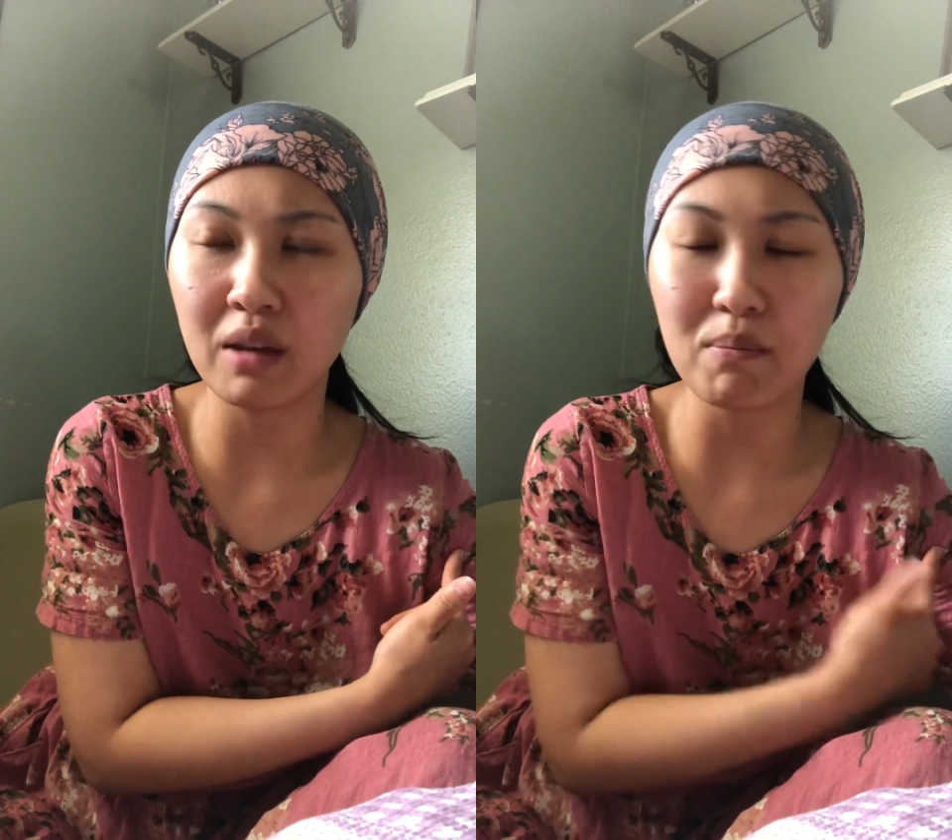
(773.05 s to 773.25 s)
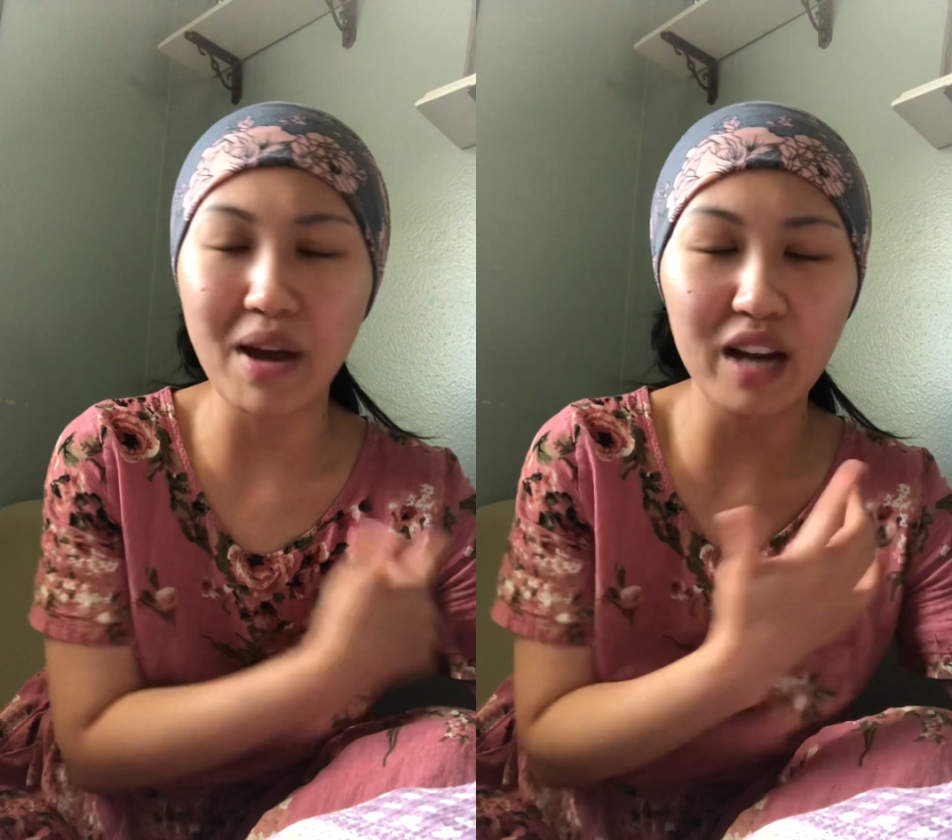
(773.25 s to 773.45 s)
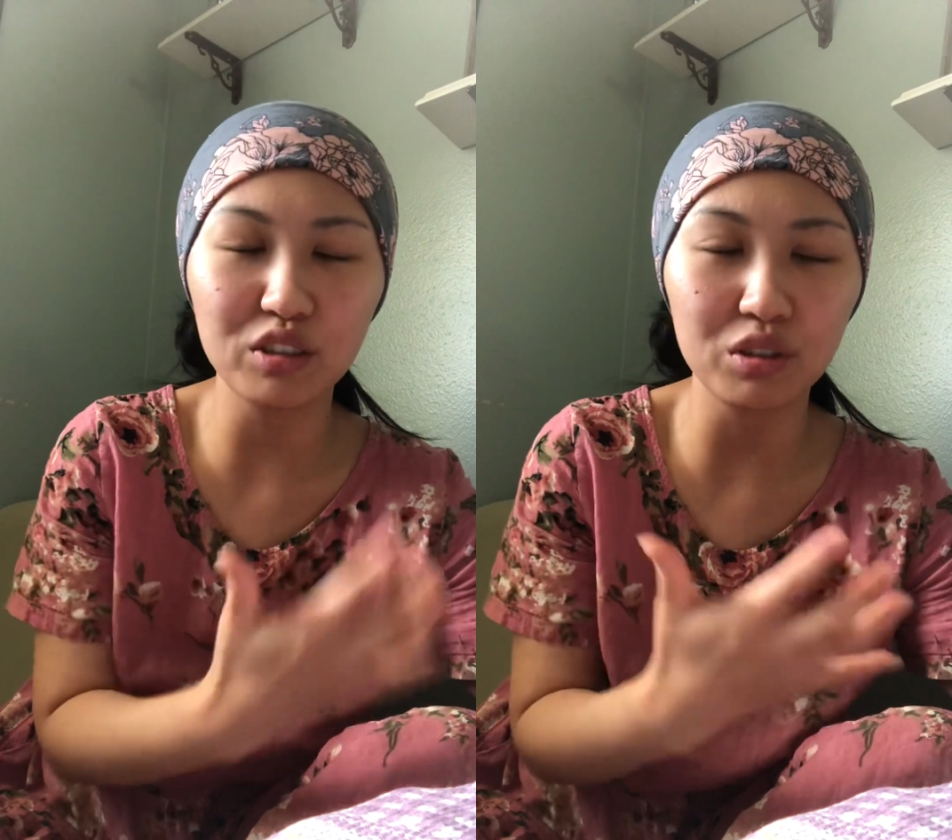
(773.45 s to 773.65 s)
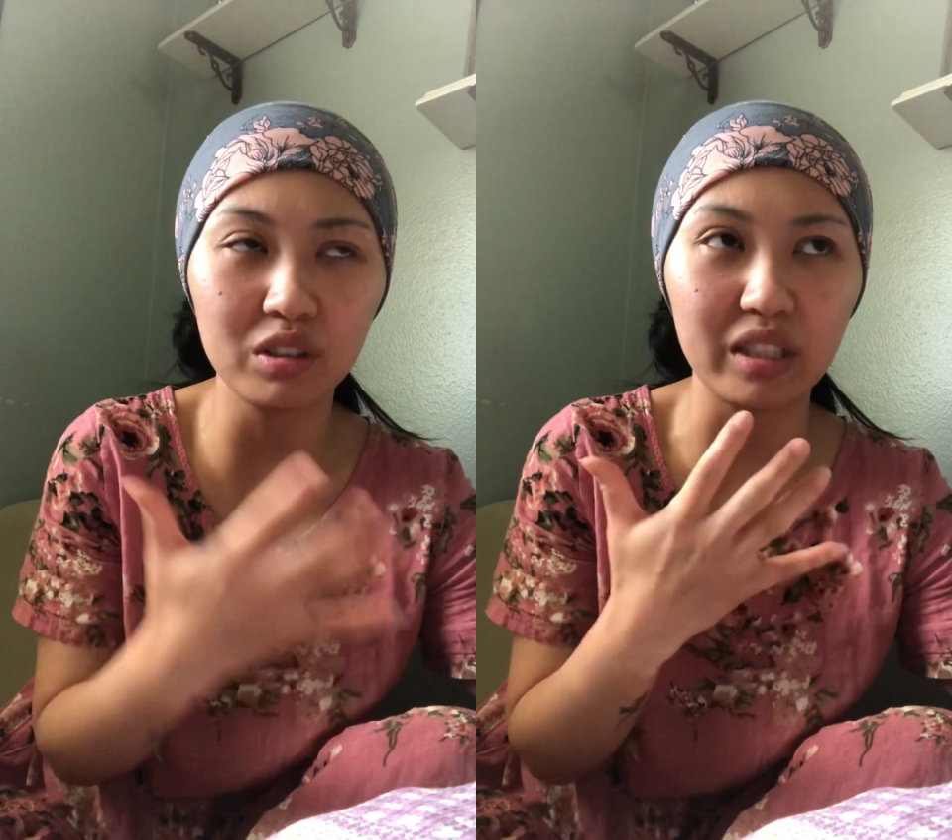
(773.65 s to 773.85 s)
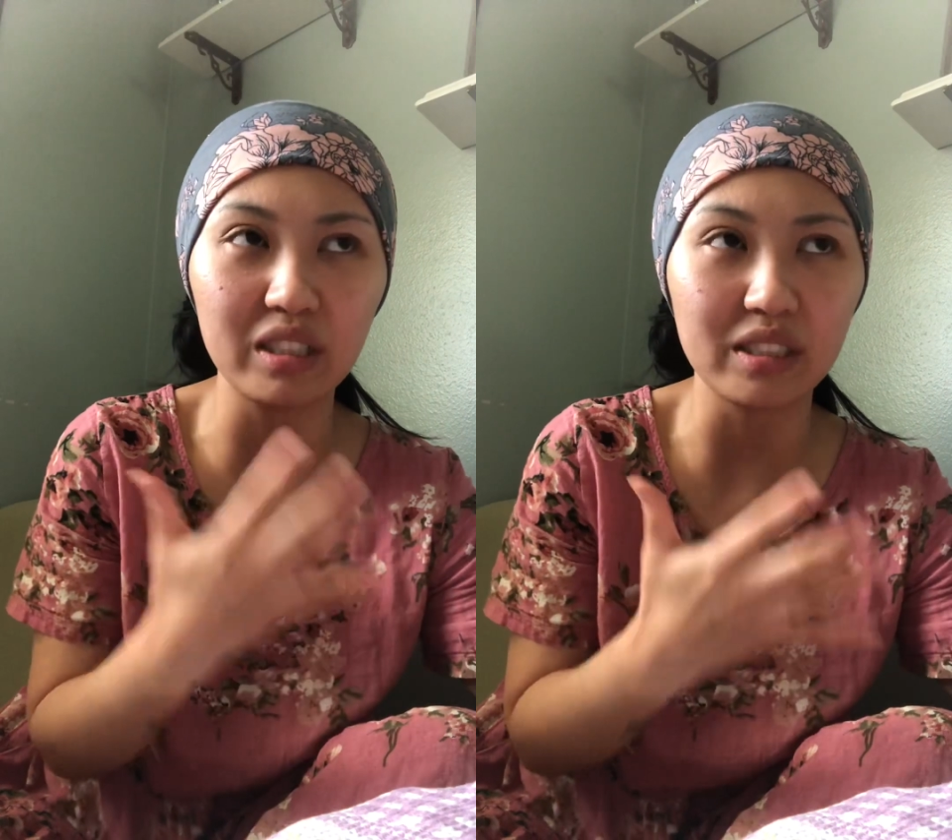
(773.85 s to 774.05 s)

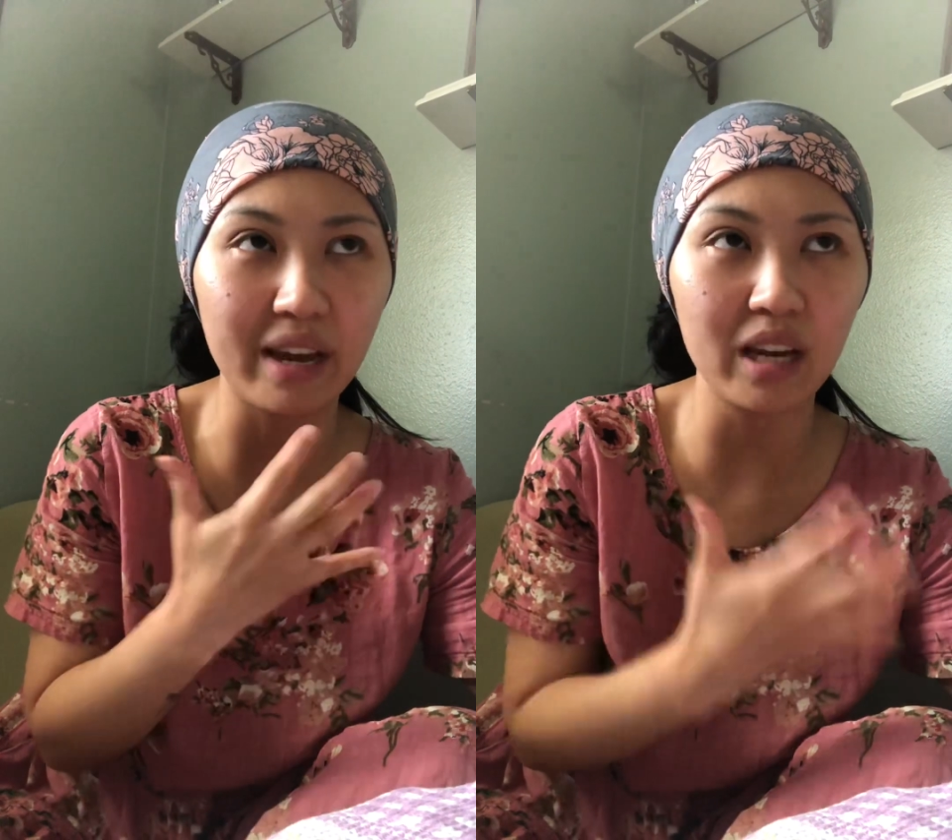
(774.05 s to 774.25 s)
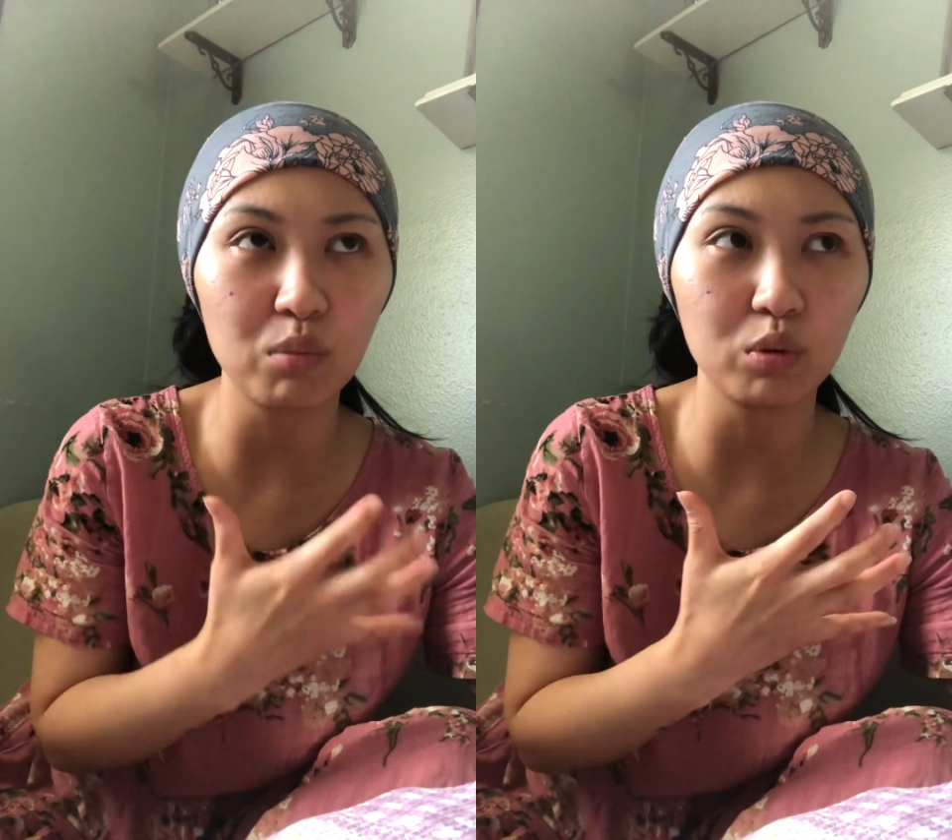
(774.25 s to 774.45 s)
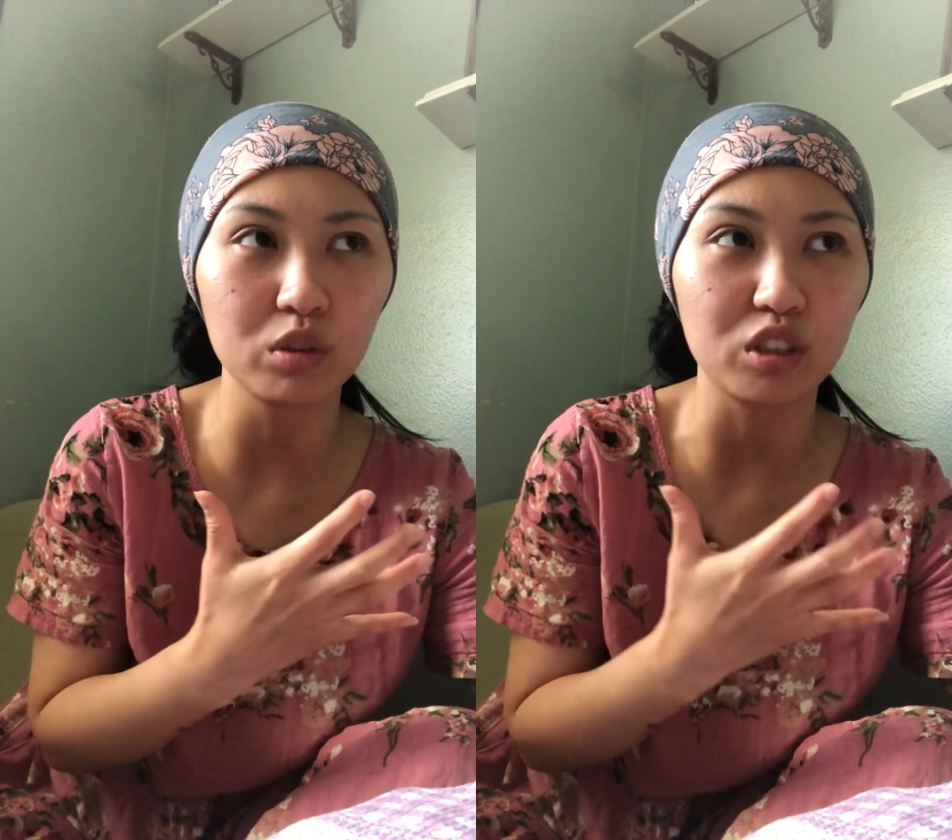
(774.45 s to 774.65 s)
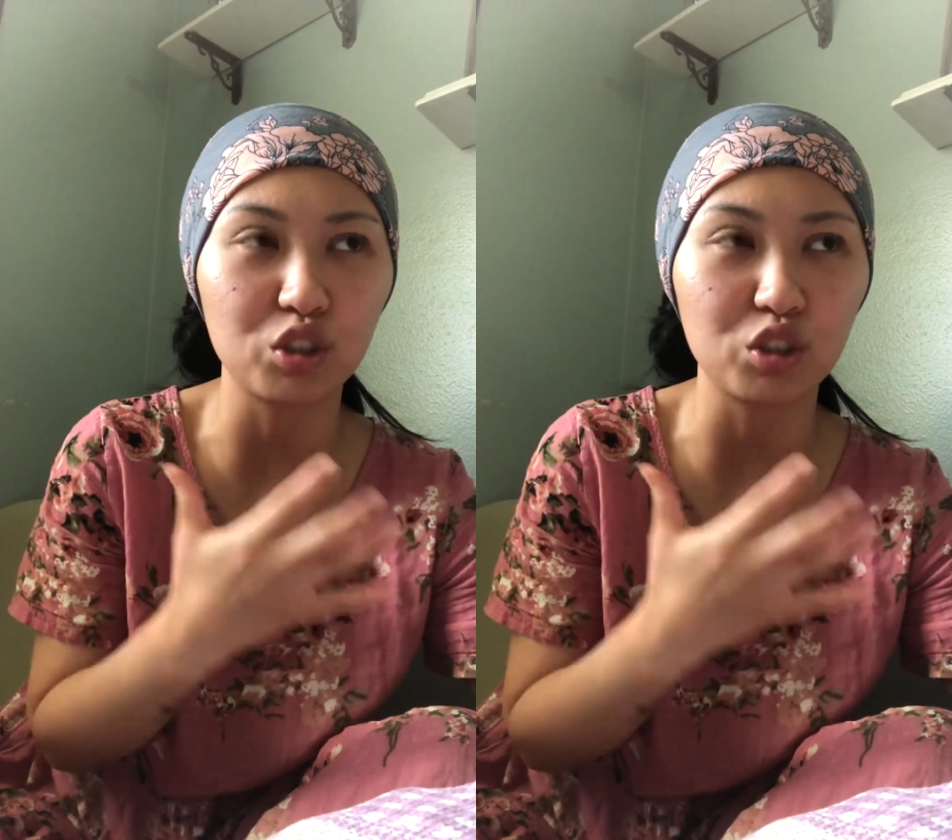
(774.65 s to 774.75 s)
imagine these animals